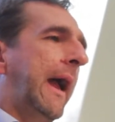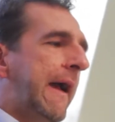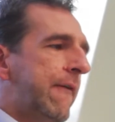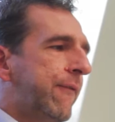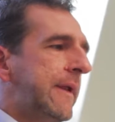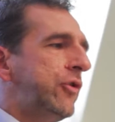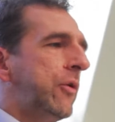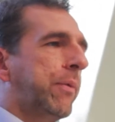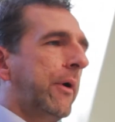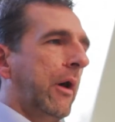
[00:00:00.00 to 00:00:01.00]
Every new
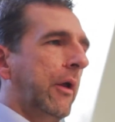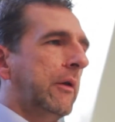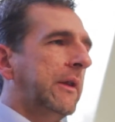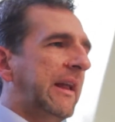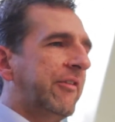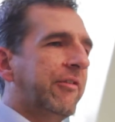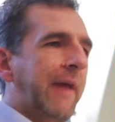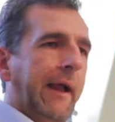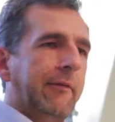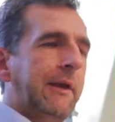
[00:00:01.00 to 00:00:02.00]
product gets
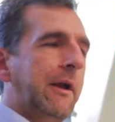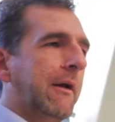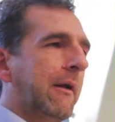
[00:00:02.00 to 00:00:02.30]
sexier.